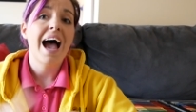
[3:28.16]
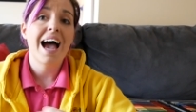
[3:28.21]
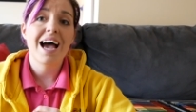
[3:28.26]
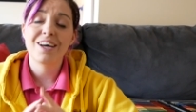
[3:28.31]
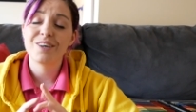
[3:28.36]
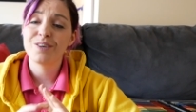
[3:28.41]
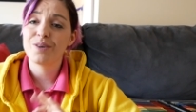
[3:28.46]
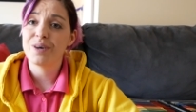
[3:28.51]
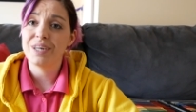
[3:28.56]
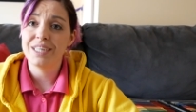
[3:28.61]

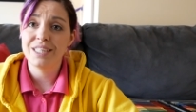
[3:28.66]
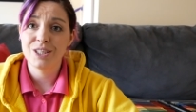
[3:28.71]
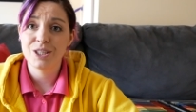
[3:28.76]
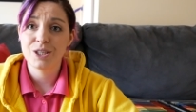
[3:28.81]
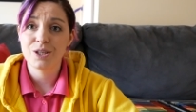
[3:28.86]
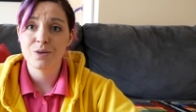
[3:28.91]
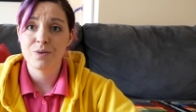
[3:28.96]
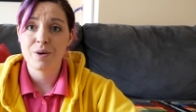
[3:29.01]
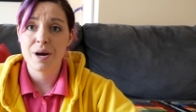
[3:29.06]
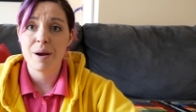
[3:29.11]
and our
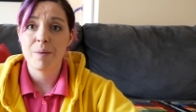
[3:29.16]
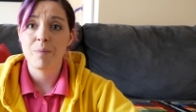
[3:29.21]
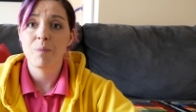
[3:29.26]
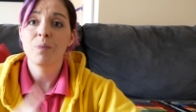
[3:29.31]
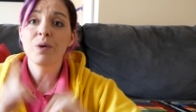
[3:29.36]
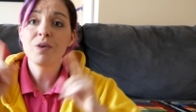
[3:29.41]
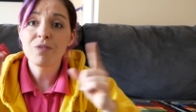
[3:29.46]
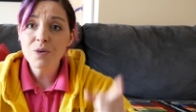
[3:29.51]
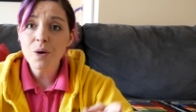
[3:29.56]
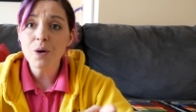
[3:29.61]
Instagram.
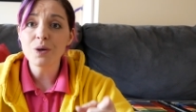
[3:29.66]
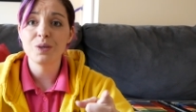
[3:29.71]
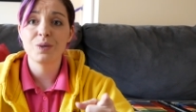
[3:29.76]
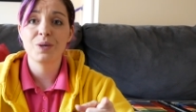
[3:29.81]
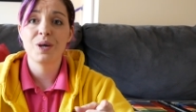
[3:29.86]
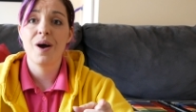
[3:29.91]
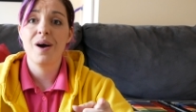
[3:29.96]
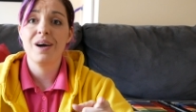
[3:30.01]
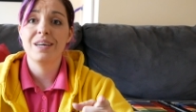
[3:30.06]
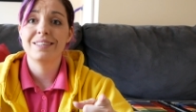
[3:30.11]
We've got
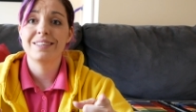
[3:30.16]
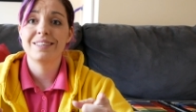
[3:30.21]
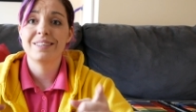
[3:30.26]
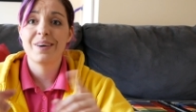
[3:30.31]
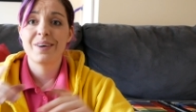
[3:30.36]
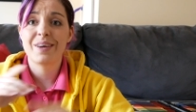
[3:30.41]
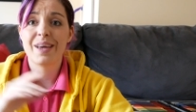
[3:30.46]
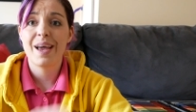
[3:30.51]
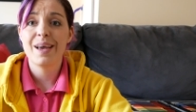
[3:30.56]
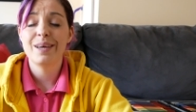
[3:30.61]
you guys,
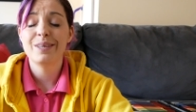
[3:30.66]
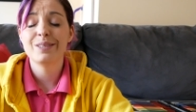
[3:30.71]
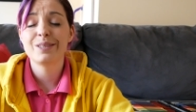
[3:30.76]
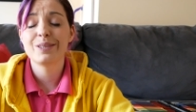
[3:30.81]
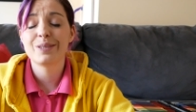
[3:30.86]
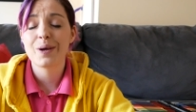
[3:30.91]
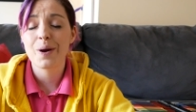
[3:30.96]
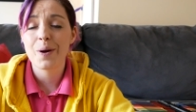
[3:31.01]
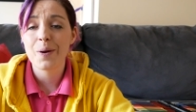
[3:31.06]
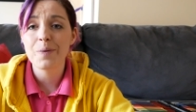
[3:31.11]
okay?
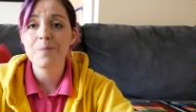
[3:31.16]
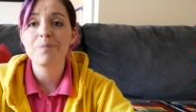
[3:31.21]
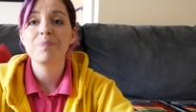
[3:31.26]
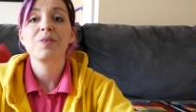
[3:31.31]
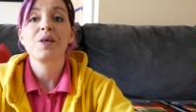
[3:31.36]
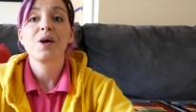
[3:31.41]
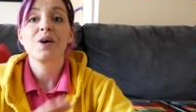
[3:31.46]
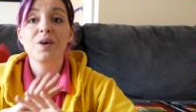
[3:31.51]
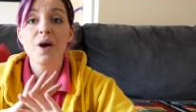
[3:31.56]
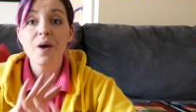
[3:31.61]
So
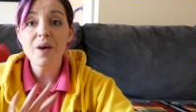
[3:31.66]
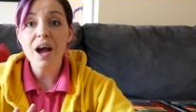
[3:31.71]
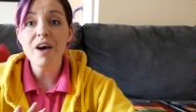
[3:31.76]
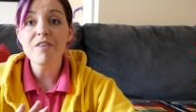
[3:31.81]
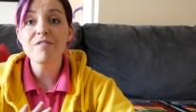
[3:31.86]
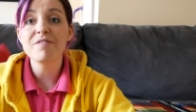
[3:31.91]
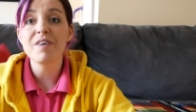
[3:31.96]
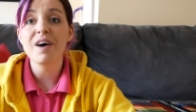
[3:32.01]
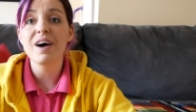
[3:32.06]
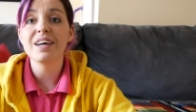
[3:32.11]
go
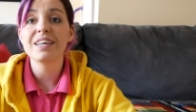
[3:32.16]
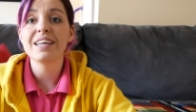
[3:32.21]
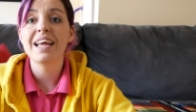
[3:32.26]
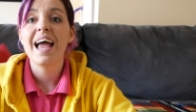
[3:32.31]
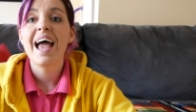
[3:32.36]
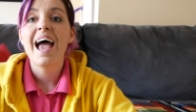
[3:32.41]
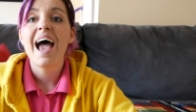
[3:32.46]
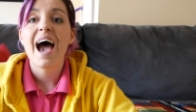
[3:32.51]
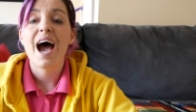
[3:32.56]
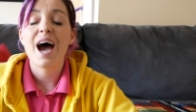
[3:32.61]
have
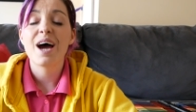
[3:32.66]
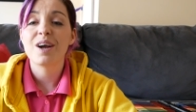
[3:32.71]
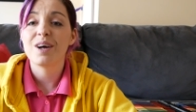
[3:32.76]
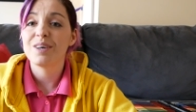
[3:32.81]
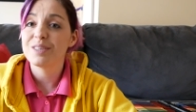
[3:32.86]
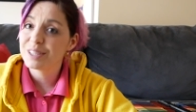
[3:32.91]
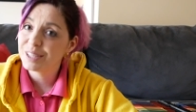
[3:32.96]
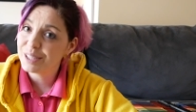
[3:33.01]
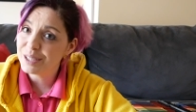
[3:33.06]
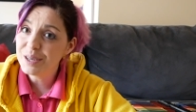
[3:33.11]
fun, and
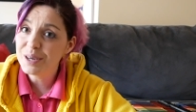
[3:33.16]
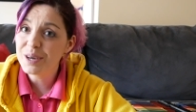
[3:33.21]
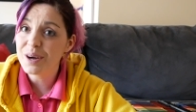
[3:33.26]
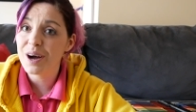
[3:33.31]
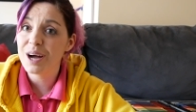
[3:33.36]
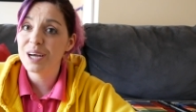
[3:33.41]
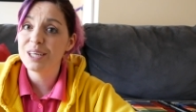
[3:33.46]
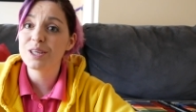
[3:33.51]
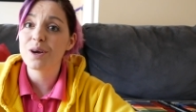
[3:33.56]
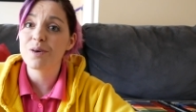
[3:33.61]
I'll see you
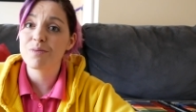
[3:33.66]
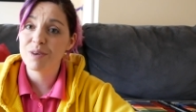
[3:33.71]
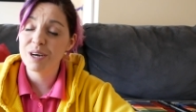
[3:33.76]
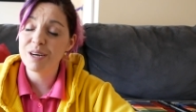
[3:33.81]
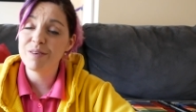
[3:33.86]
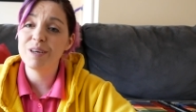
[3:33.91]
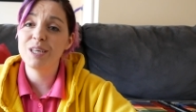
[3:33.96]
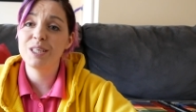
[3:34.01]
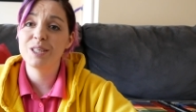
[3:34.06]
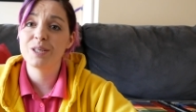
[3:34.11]
guys
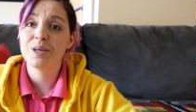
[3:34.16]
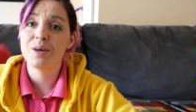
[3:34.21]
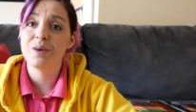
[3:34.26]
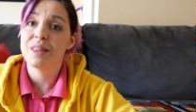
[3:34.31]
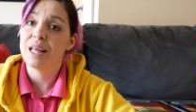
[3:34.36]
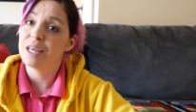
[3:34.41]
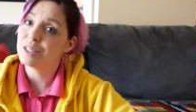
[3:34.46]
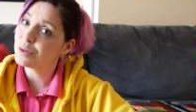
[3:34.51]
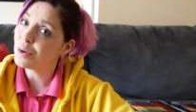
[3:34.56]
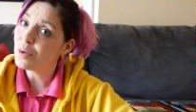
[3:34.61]
really, really
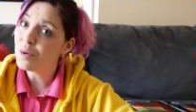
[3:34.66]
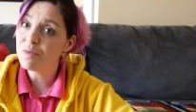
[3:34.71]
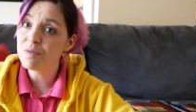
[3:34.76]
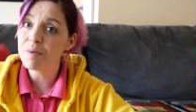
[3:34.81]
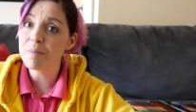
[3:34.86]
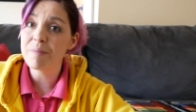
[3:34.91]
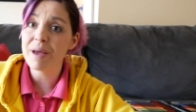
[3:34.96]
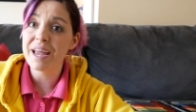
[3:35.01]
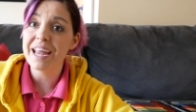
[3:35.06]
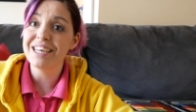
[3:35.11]
soon. That's all
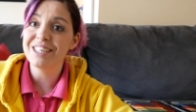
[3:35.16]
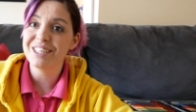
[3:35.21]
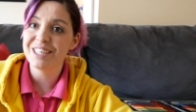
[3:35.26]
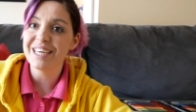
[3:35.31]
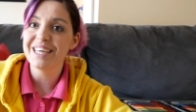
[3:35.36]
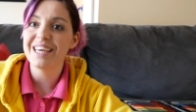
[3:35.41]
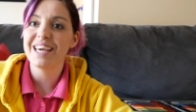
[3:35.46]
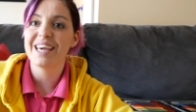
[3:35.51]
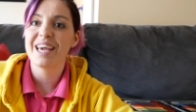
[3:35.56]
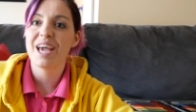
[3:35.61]
from me,
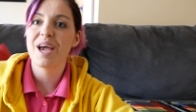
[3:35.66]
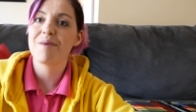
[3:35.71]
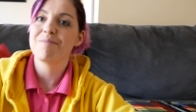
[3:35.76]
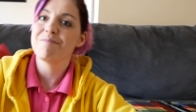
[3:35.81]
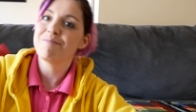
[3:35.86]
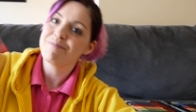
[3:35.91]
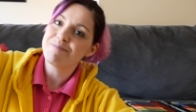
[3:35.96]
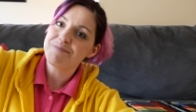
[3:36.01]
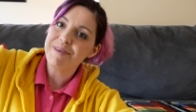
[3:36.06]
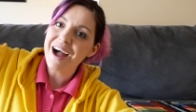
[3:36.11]
Cheeky
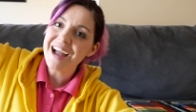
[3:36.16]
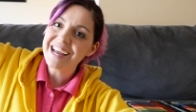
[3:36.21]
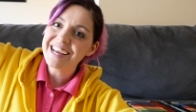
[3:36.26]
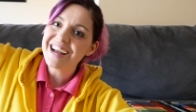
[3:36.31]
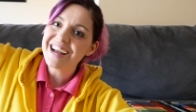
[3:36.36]
Kim. Bye,